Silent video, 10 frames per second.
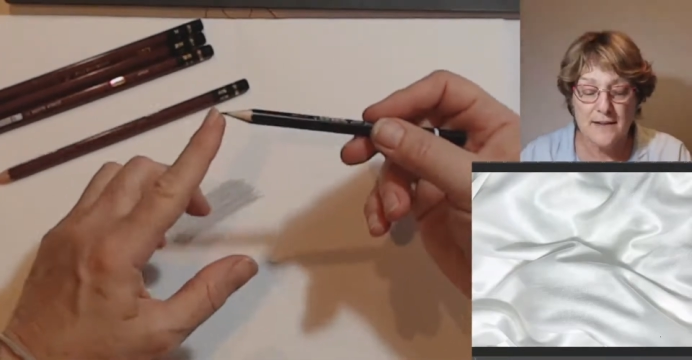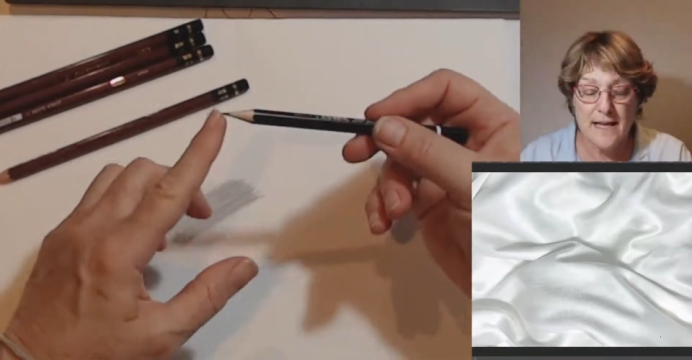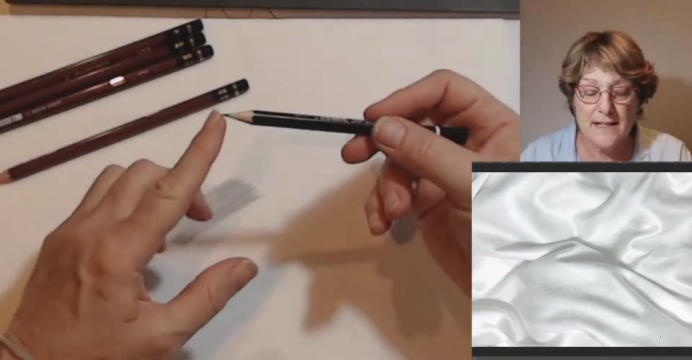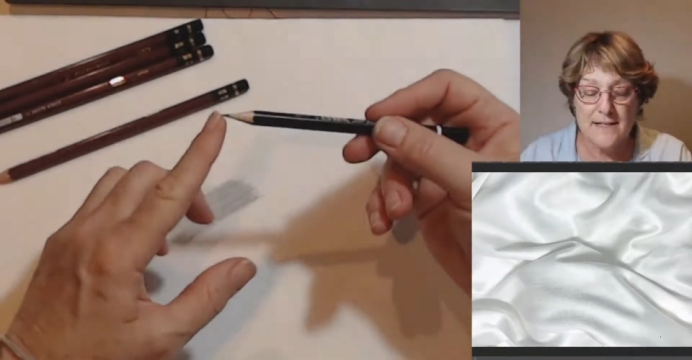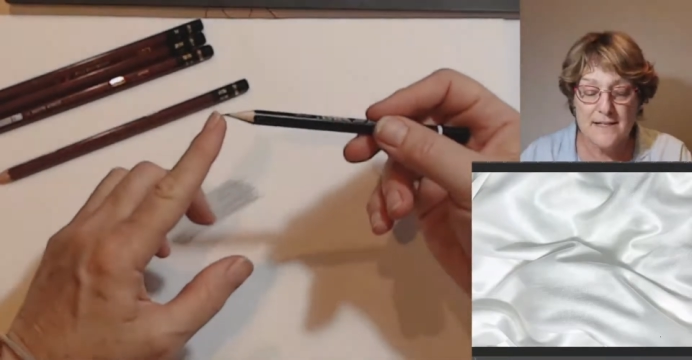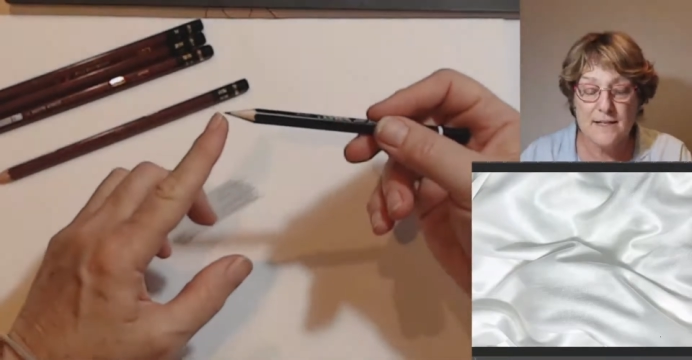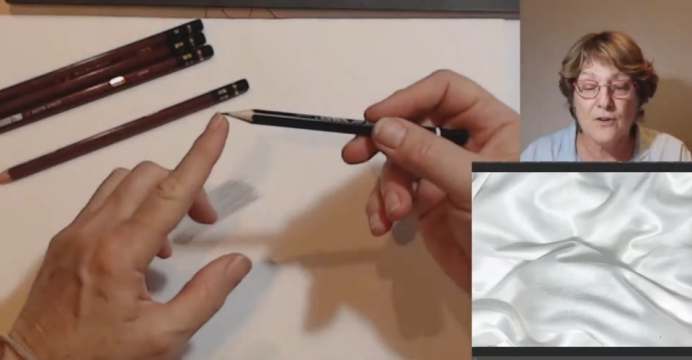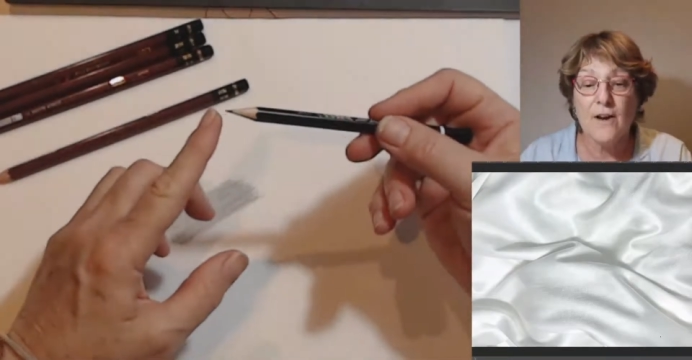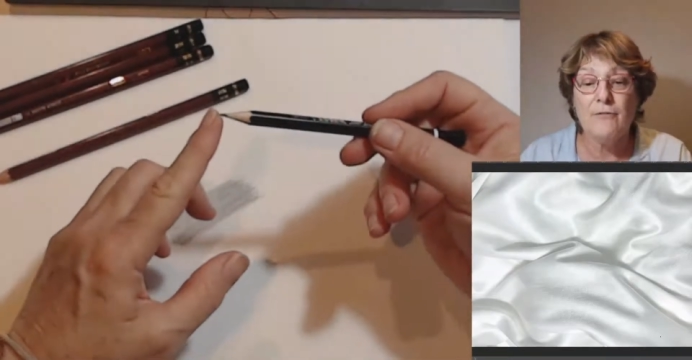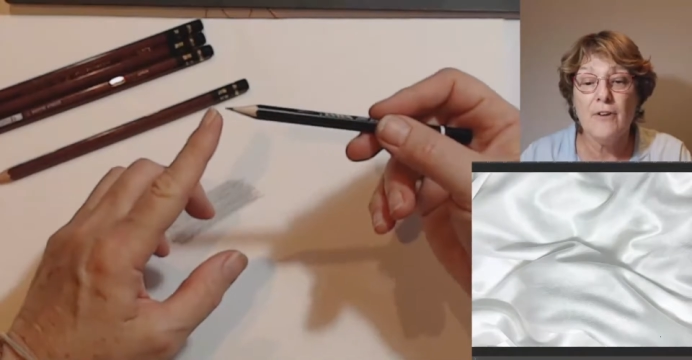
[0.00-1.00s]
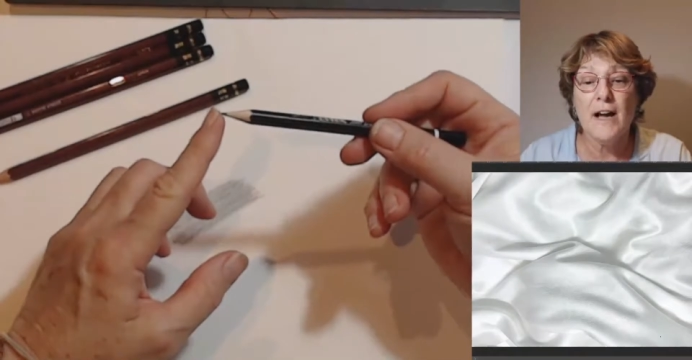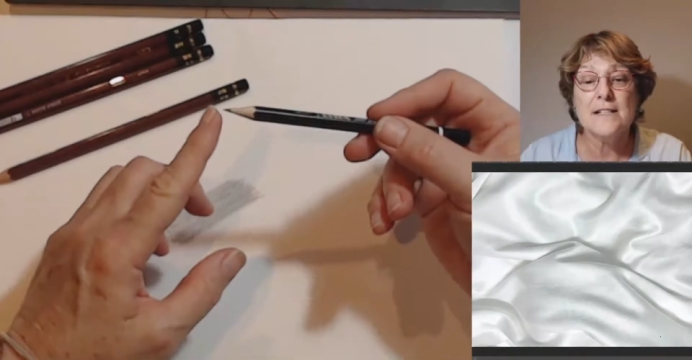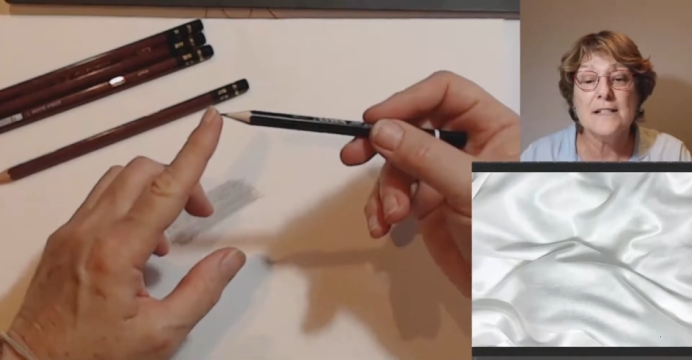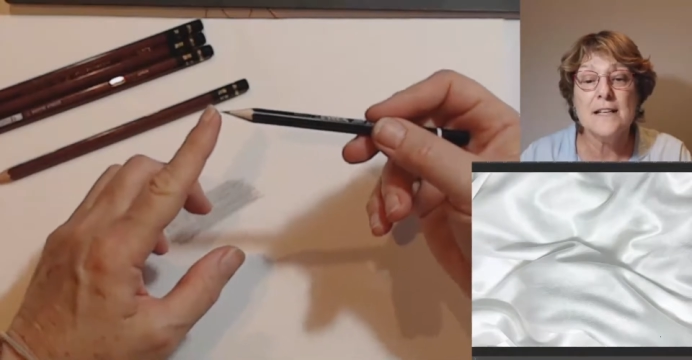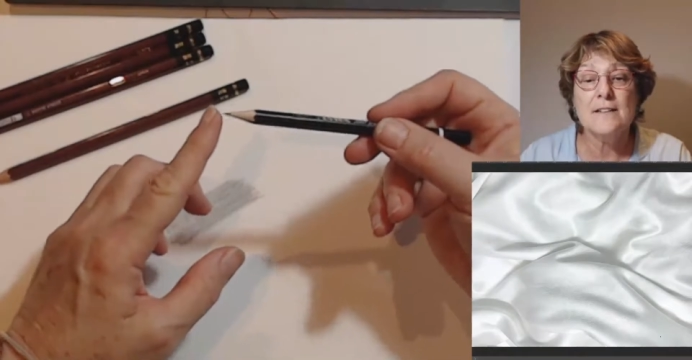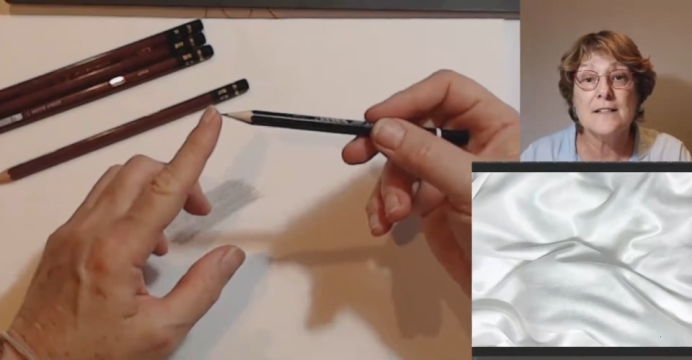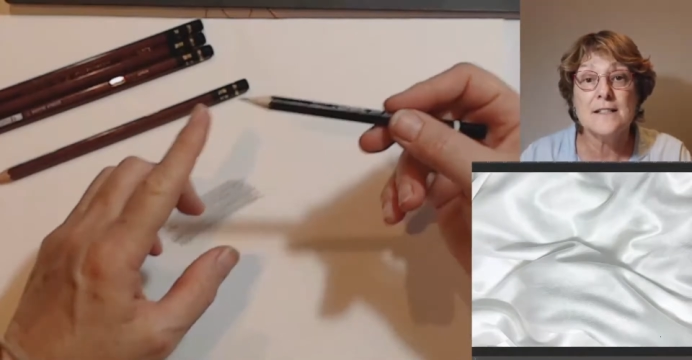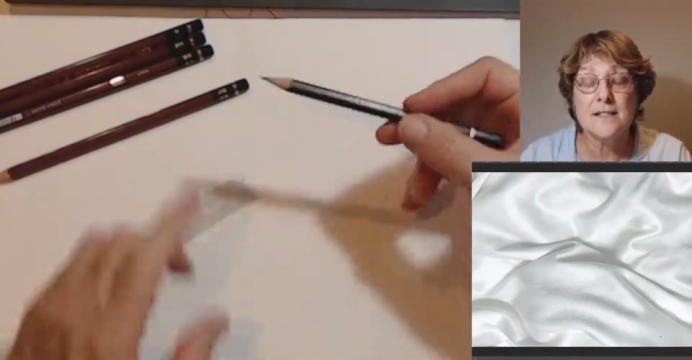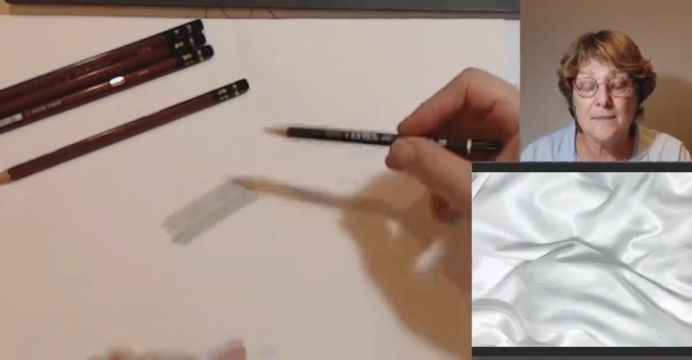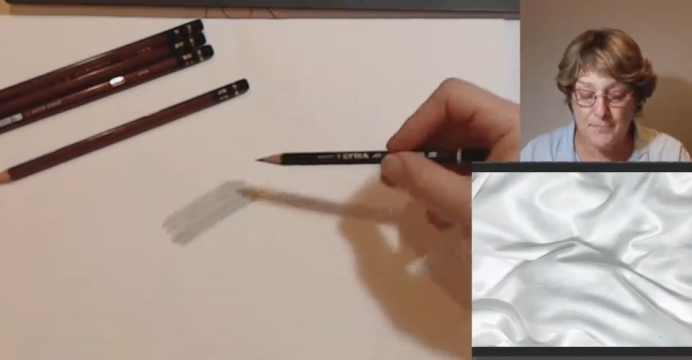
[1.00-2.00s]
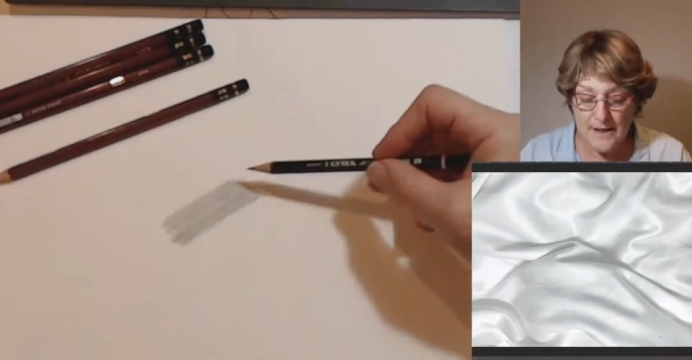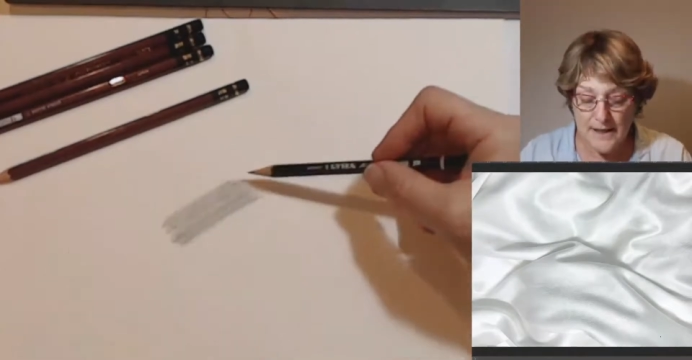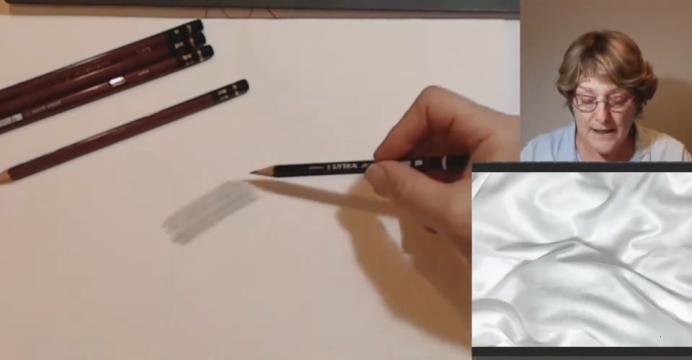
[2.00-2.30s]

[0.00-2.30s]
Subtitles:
that is the graphite in the tip.